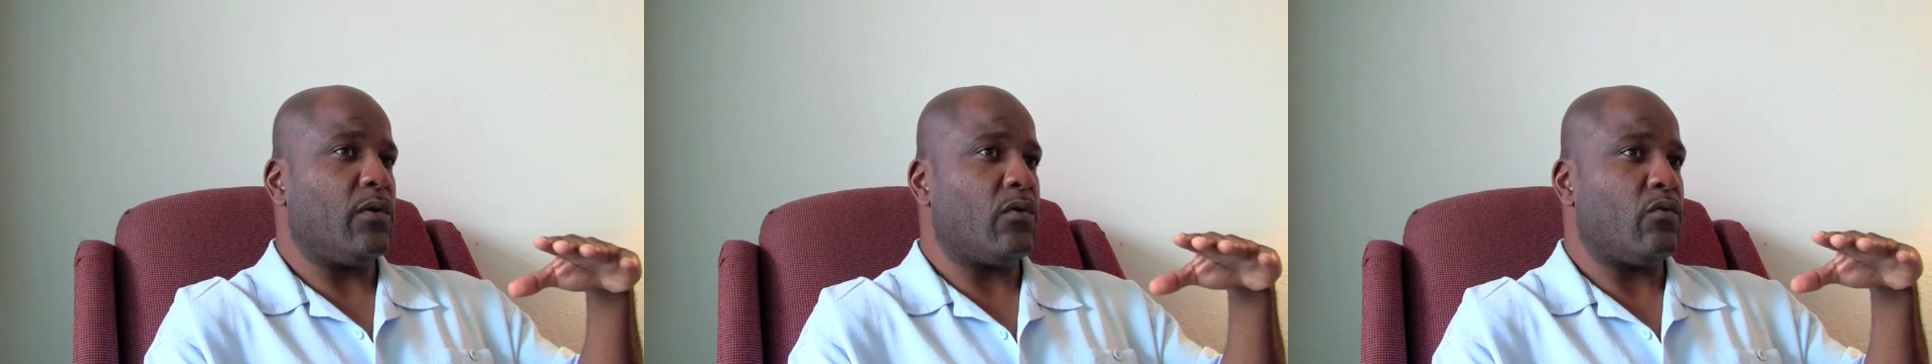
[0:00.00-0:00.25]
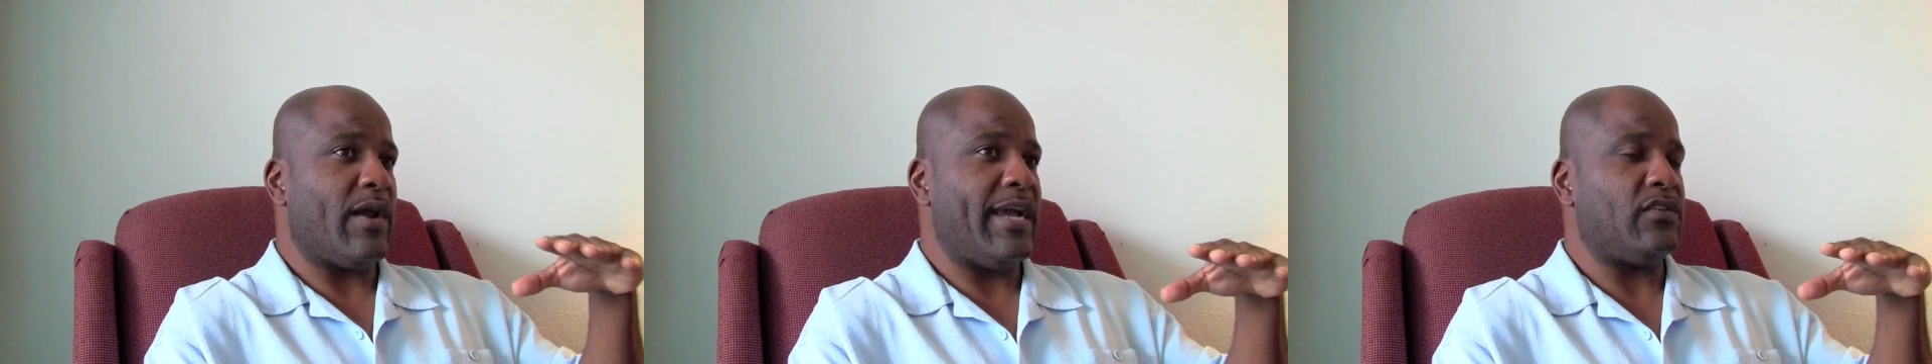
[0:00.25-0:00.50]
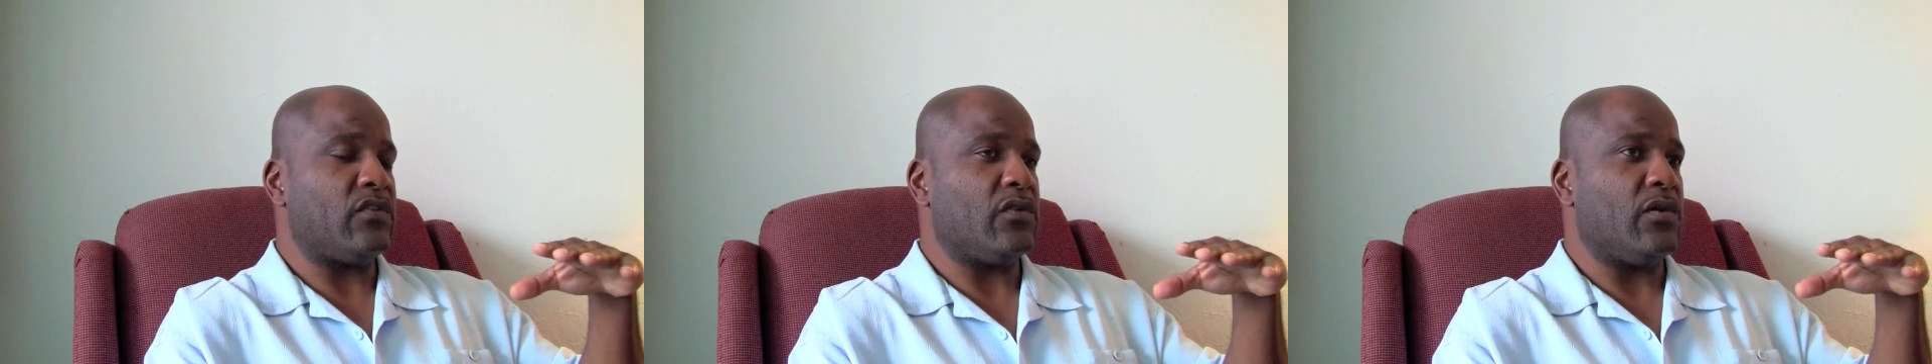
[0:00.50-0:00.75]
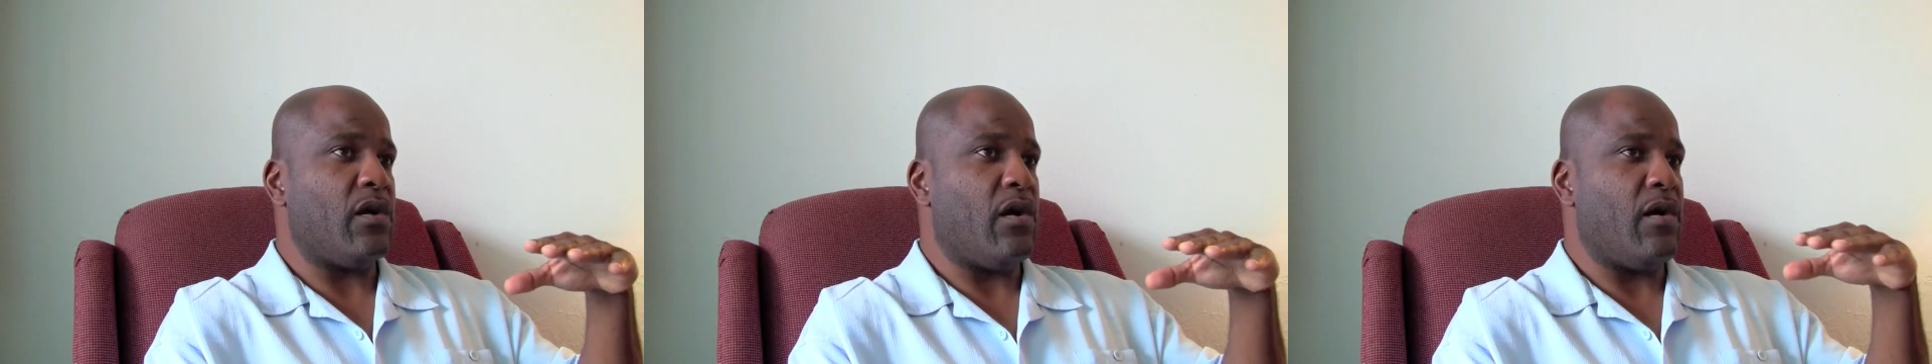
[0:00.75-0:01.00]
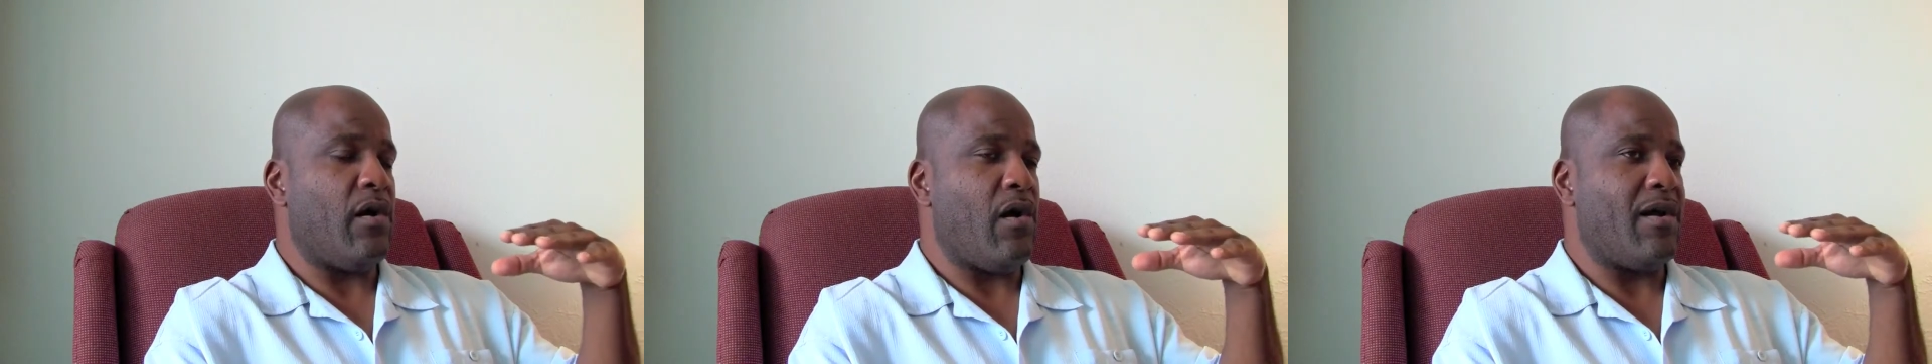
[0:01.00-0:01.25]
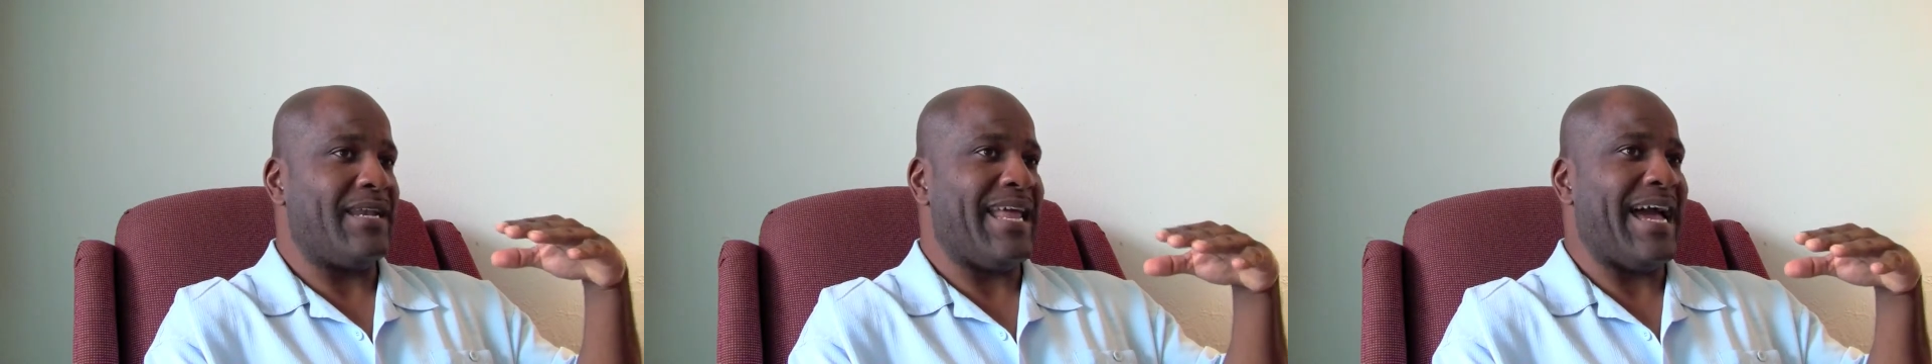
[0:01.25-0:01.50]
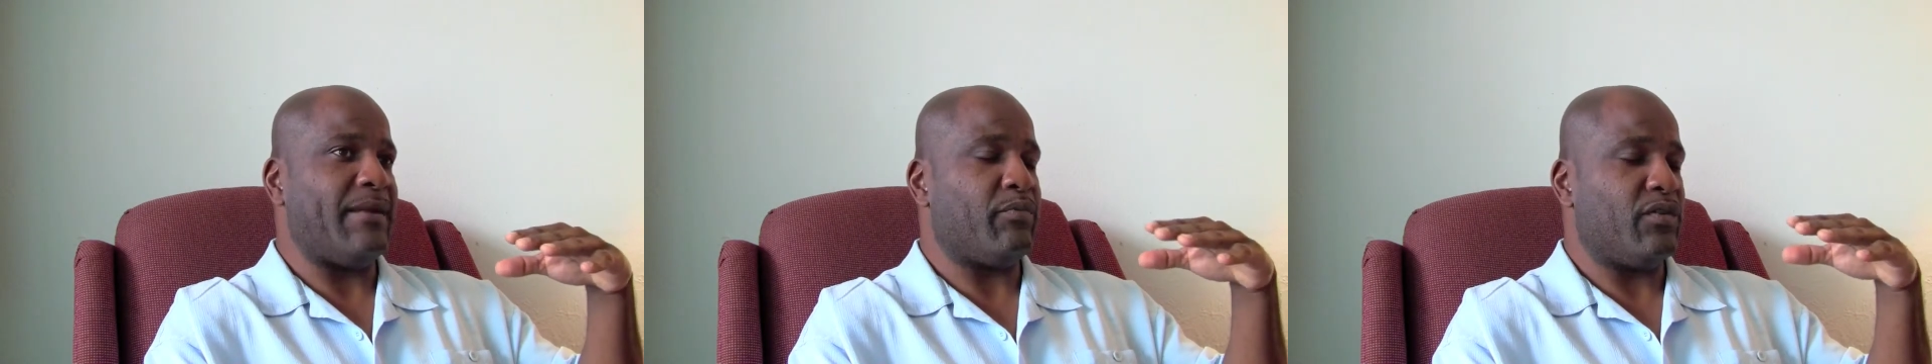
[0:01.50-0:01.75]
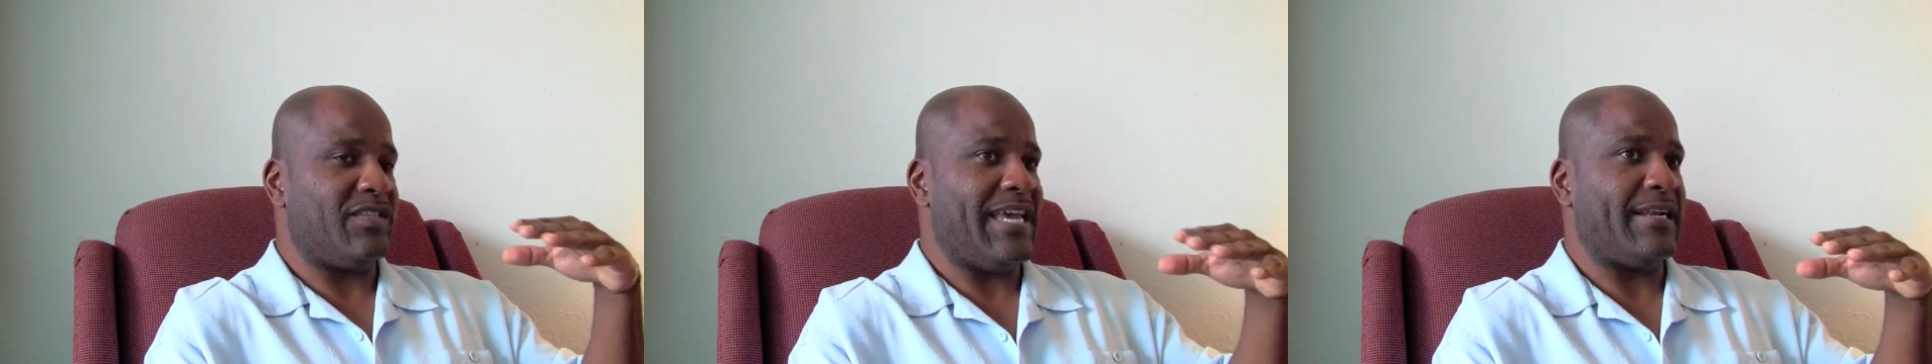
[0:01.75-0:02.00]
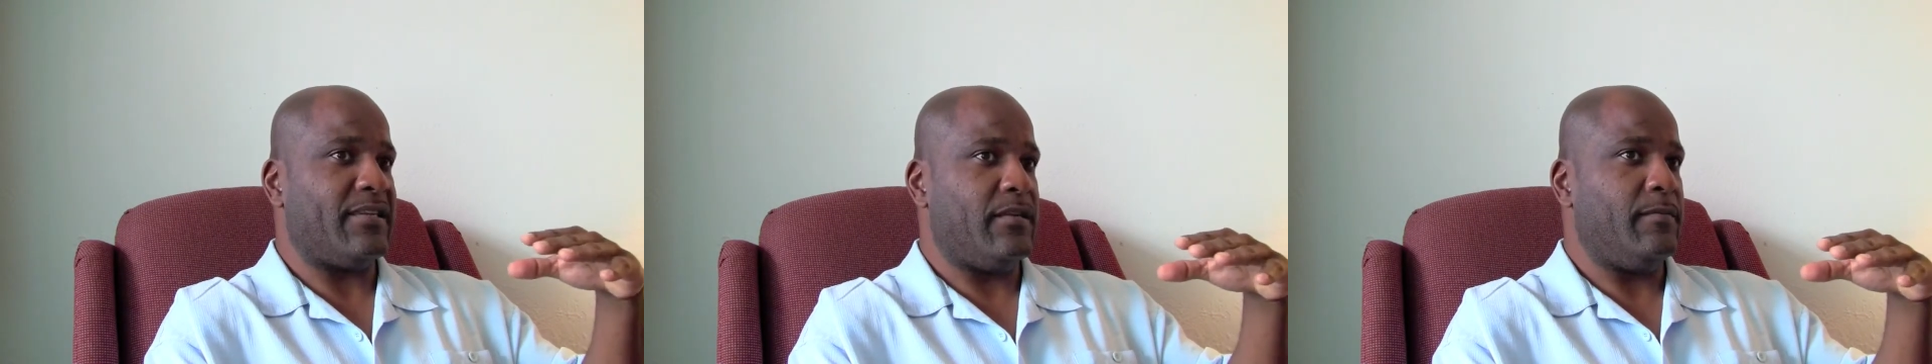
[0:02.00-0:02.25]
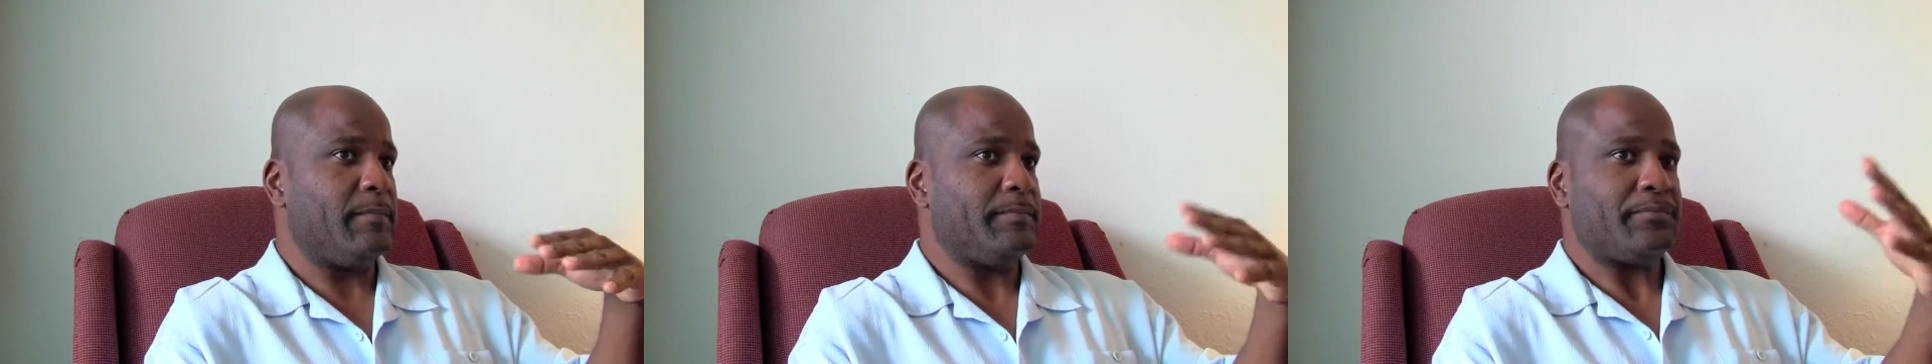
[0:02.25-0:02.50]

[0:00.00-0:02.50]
rights are not protected,